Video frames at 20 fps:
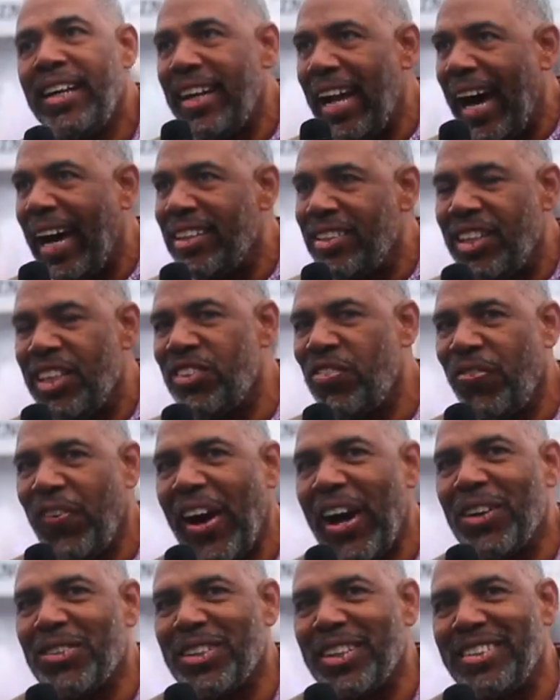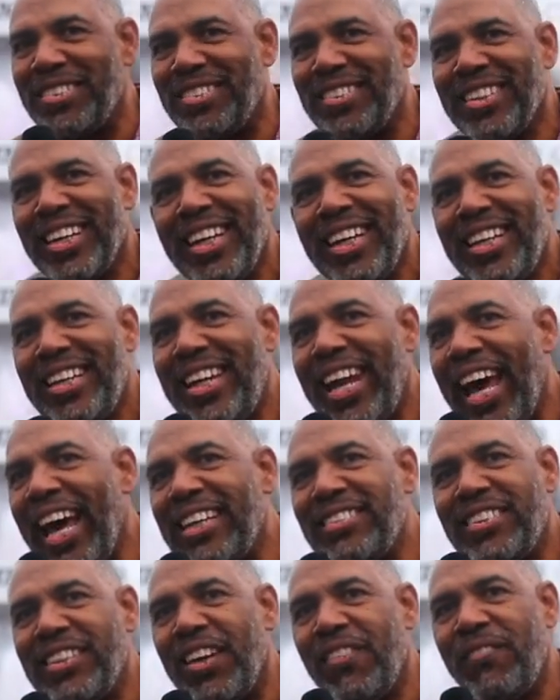Not just fountains,
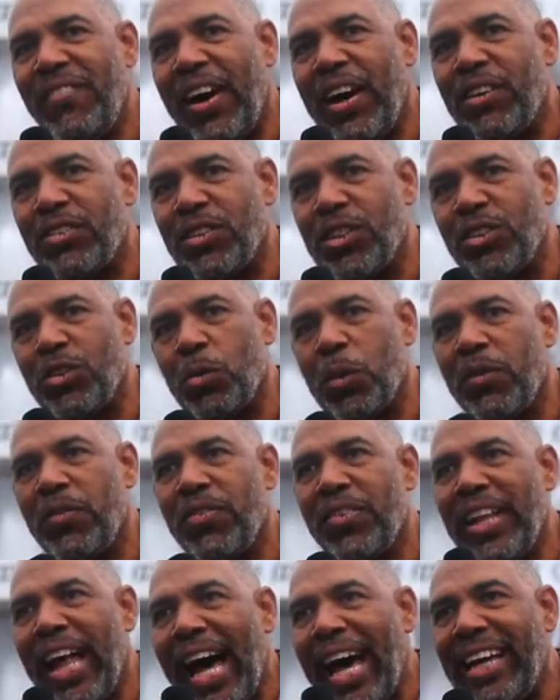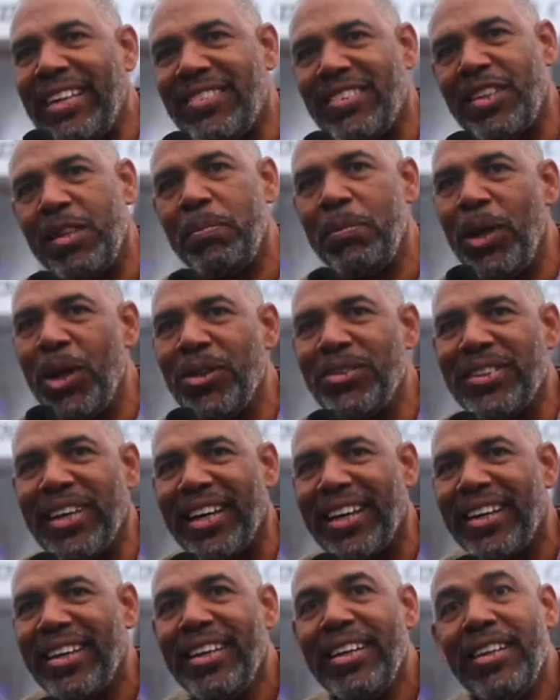dancing fountains with lights and
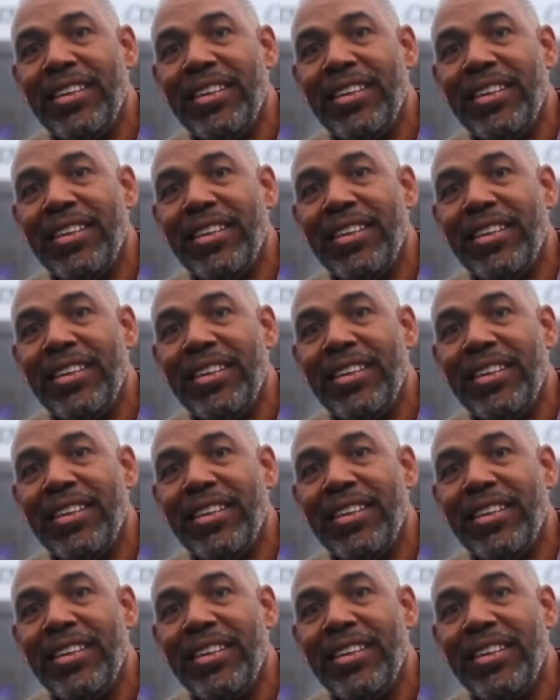music,